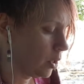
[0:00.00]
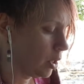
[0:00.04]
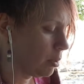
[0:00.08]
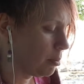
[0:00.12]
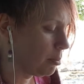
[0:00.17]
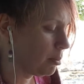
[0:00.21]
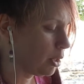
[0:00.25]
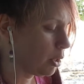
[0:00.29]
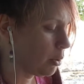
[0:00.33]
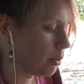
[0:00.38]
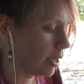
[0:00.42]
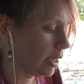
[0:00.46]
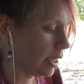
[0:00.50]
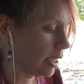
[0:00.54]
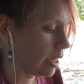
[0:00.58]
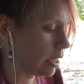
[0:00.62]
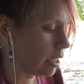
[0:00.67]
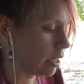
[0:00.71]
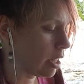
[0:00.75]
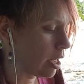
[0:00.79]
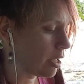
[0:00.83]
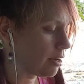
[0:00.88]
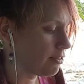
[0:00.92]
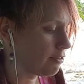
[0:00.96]
blowing in
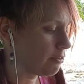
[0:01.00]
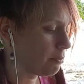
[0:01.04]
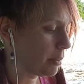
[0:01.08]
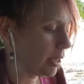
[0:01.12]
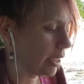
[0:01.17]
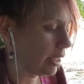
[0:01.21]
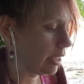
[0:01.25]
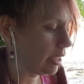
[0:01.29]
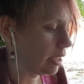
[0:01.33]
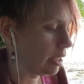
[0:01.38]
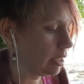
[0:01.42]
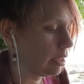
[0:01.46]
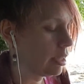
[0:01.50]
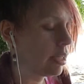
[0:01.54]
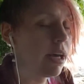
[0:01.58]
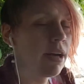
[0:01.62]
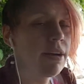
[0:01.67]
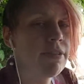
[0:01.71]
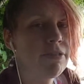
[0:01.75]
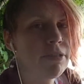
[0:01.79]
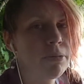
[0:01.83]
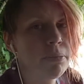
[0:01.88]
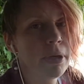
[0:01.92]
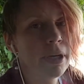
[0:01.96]
a lot of my
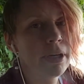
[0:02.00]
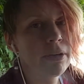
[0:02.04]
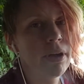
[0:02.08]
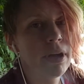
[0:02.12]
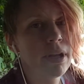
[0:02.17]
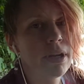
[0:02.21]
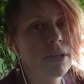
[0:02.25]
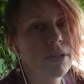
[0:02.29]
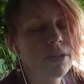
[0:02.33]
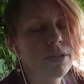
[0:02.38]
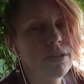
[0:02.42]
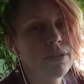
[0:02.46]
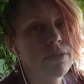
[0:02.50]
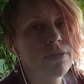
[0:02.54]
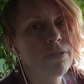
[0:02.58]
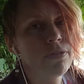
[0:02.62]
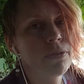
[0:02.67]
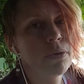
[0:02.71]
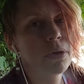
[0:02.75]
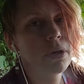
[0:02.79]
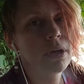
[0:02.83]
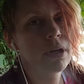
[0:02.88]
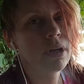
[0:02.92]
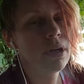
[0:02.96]
love and my gratitude
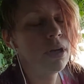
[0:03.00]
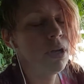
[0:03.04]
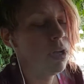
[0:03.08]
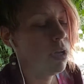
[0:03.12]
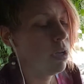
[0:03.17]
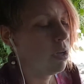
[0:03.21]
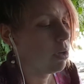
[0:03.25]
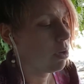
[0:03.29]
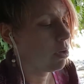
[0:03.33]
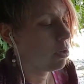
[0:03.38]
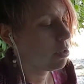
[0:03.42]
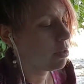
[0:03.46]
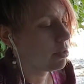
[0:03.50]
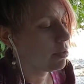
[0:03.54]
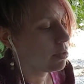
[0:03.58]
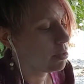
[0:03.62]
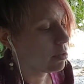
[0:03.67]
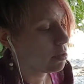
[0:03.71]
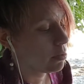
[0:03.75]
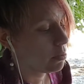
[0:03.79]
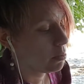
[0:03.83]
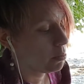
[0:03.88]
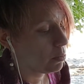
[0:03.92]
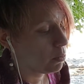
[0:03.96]
for all
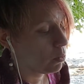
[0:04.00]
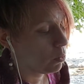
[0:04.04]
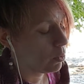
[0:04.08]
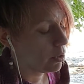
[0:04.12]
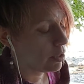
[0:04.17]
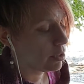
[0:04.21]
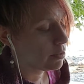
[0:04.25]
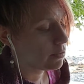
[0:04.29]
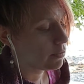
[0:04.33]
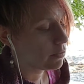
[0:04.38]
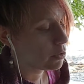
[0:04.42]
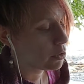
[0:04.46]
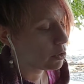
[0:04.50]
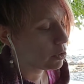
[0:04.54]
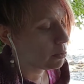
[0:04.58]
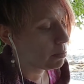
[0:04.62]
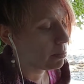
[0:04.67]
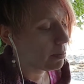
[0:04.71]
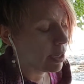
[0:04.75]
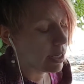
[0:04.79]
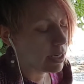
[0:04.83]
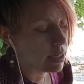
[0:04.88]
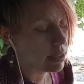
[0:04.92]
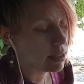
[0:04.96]
the wonderful
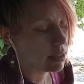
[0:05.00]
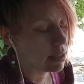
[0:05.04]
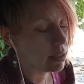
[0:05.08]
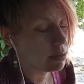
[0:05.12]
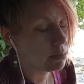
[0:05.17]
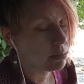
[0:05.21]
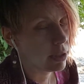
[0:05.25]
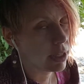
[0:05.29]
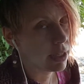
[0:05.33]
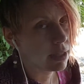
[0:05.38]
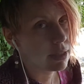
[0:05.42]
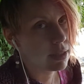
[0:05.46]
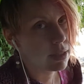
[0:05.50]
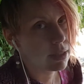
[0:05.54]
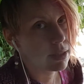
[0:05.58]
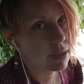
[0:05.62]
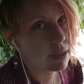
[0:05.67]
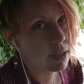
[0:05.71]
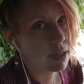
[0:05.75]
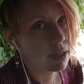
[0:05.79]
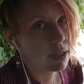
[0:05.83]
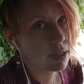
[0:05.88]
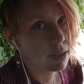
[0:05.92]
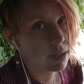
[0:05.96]
medicine and blessings
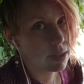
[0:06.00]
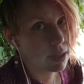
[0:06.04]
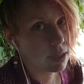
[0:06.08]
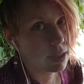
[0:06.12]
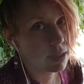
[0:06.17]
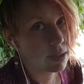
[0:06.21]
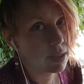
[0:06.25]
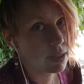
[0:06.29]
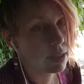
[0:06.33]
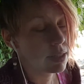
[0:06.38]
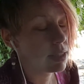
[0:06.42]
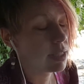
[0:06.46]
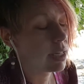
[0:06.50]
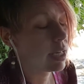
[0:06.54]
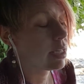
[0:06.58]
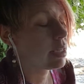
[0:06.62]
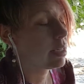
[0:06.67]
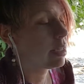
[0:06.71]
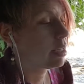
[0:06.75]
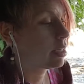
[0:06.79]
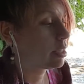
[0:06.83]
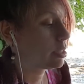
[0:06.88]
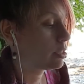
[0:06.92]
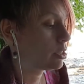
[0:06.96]
that this
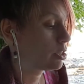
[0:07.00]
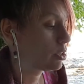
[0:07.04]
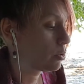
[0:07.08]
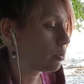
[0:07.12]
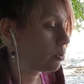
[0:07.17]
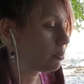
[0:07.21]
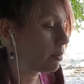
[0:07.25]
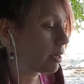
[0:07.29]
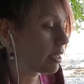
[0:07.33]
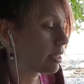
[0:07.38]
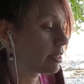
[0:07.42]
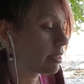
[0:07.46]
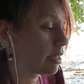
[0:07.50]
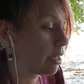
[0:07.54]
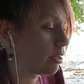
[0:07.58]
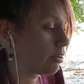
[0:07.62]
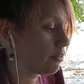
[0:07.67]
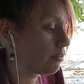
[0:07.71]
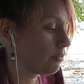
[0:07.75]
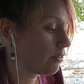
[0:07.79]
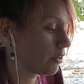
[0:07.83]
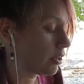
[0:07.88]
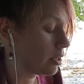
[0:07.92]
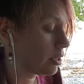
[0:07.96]
land has shown
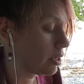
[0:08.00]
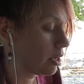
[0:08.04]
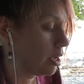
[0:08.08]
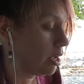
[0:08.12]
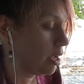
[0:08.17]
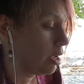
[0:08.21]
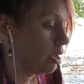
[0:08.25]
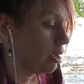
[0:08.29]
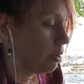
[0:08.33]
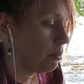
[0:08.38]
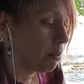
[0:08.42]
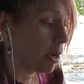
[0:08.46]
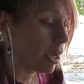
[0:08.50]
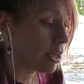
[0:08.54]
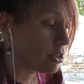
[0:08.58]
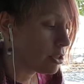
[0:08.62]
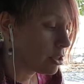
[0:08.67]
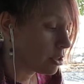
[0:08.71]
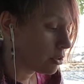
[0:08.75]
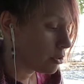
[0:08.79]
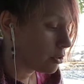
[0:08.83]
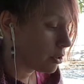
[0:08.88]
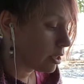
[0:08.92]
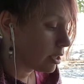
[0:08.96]
myself and my
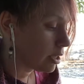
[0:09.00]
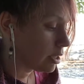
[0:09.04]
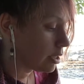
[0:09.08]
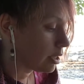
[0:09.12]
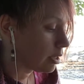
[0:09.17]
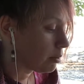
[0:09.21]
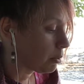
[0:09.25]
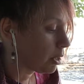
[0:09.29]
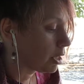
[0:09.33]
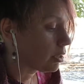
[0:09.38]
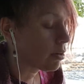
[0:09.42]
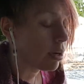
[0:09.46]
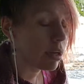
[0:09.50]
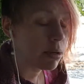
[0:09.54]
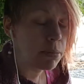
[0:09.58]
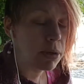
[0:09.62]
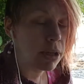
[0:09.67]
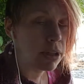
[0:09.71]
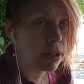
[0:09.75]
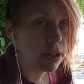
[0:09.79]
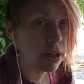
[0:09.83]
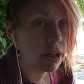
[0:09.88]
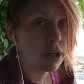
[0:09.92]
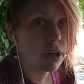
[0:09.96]
children and my
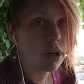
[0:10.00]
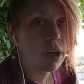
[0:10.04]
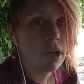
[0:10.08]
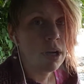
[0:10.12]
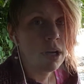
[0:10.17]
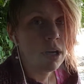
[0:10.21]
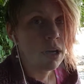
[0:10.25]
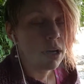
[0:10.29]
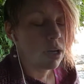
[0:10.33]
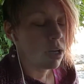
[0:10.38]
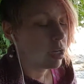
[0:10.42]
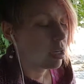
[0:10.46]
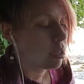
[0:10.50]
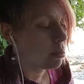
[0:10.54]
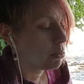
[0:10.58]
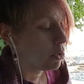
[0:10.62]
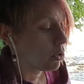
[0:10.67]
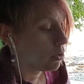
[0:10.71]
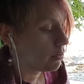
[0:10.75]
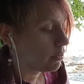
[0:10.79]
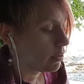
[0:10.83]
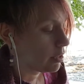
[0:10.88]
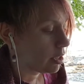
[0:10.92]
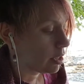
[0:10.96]
grandmother
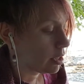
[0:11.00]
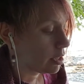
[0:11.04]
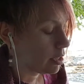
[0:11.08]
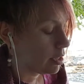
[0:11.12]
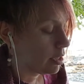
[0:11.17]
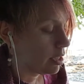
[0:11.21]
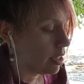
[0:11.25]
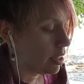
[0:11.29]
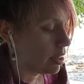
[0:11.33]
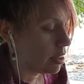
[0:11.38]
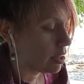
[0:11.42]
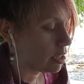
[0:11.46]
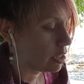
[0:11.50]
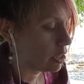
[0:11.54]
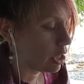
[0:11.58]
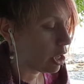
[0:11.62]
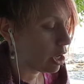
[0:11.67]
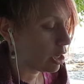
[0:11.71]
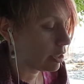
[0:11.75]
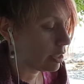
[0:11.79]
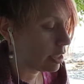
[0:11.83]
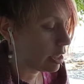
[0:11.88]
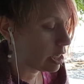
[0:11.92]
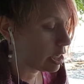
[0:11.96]
over the
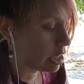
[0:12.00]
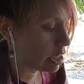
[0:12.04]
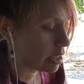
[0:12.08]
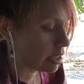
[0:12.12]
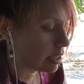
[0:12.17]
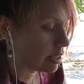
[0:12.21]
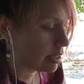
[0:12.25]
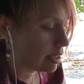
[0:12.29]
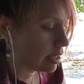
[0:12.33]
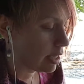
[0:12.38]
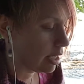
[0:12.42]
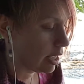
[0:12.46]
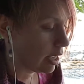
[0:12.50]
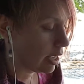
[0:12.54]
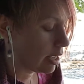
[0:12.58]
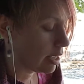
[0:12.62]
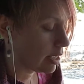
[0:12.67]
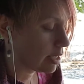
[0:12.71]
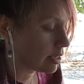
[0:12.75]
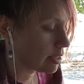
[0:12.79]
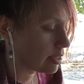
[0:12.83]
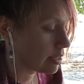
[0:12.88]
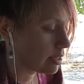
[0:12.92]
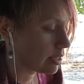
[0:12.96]
long years.
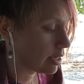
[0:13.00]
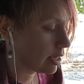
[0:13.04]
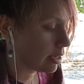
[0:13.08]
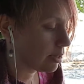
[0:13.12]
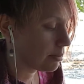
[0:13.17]
And